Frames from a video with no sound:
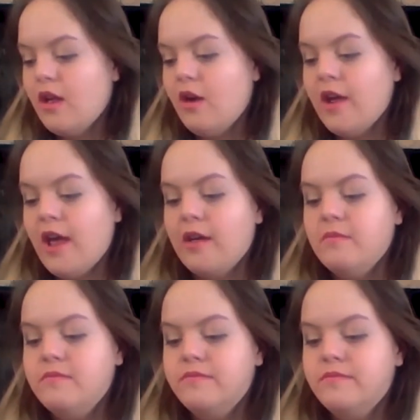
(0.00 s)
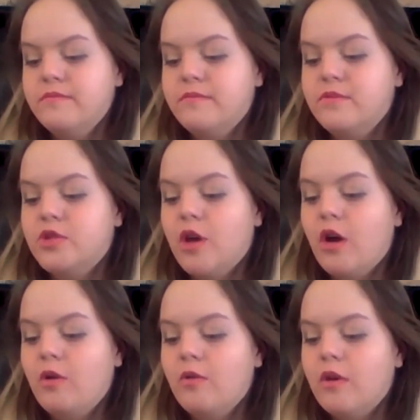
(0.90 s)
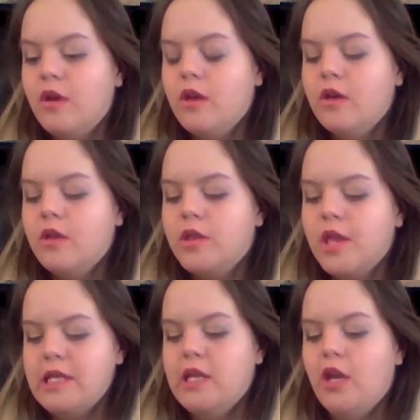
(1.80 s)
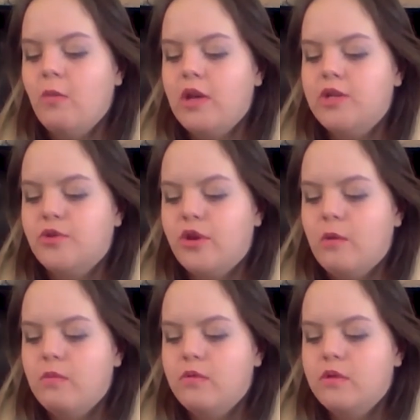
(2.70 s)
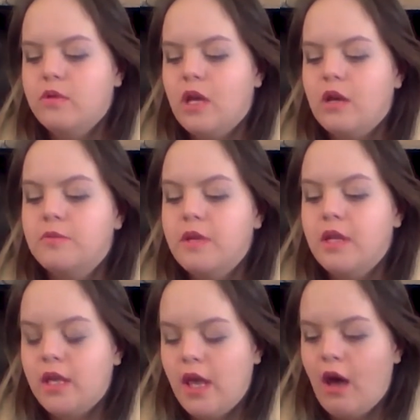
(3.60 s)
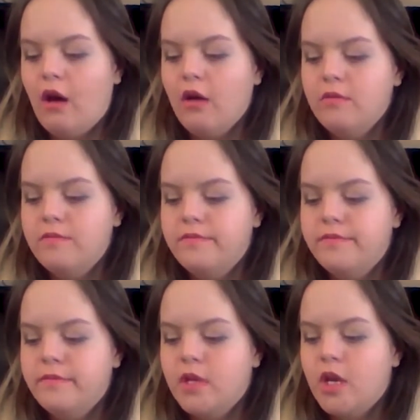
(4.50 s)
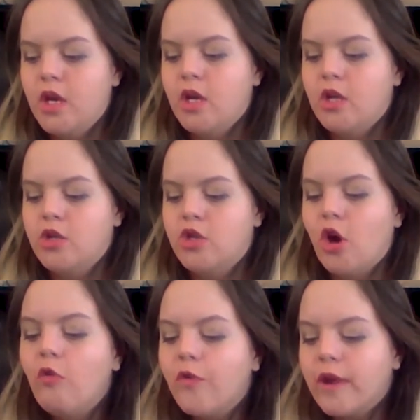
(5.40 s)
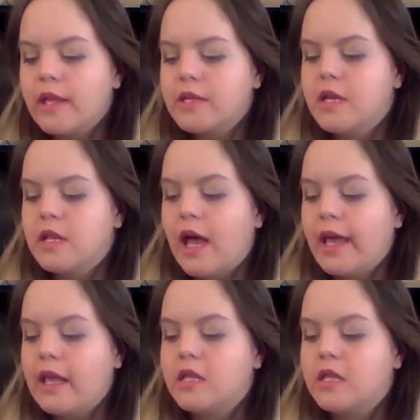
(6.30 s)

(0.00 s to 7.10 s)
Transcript: Okay, so the next thing on my script tells me to yell, don't forget to like